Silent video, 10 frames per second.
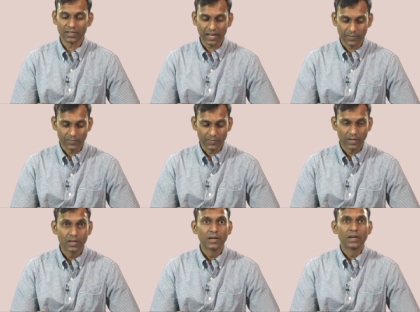on time.
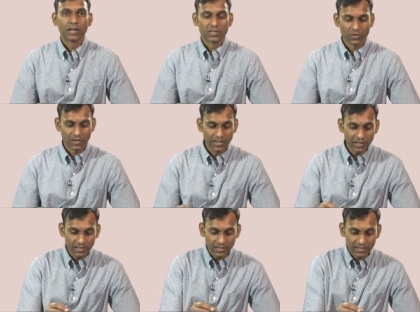So,
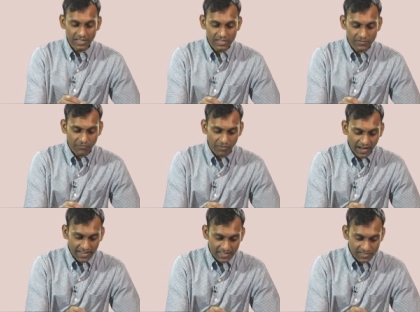here these
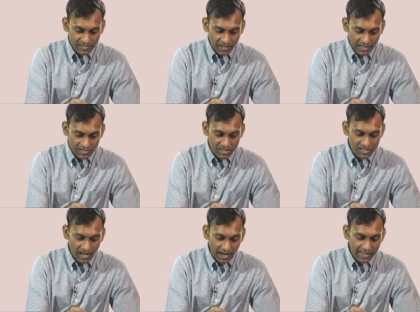phi's are
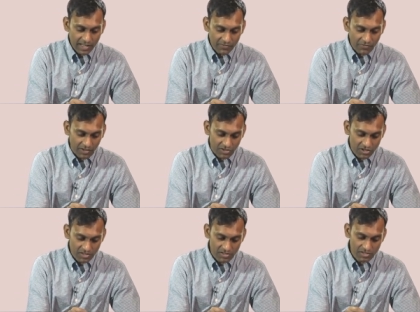just
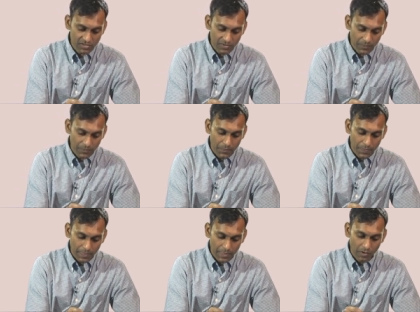eigenfunctions
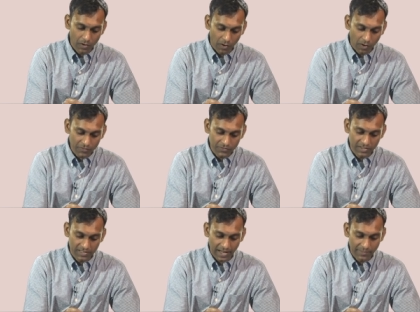of
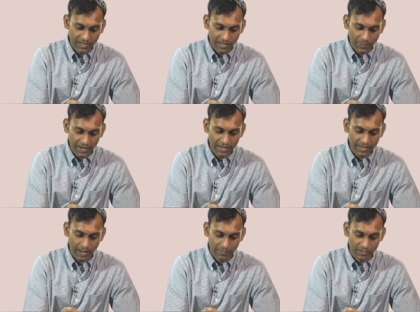the time
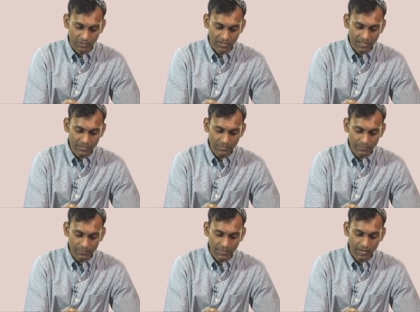independent Hamiltonian
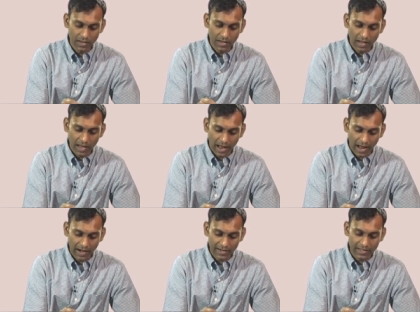
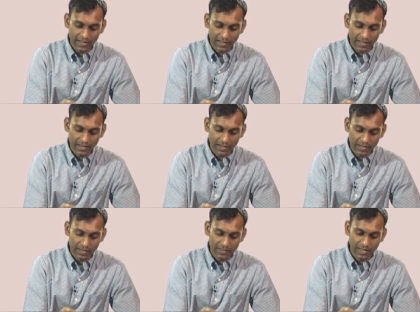and
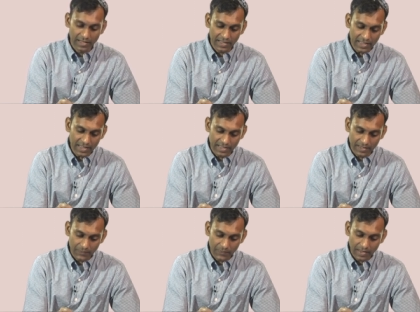the
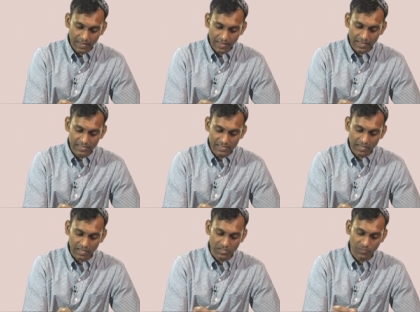E is
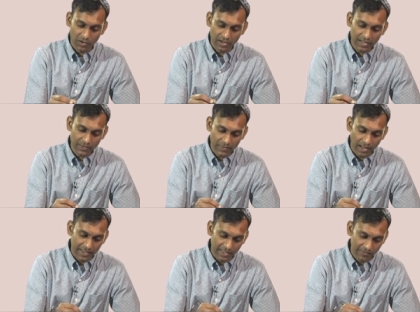the corresponding
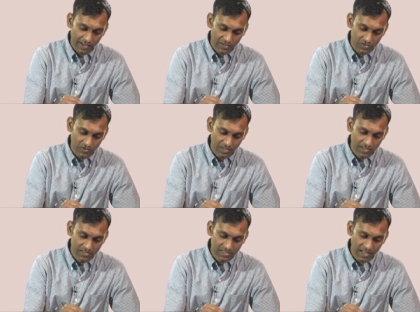eigenvalue. So,
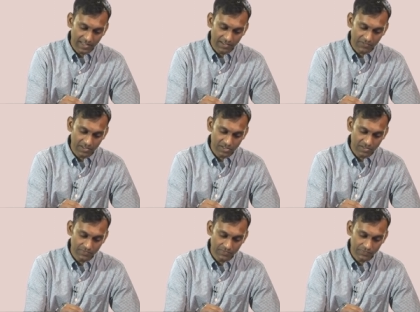here is the eigenfunction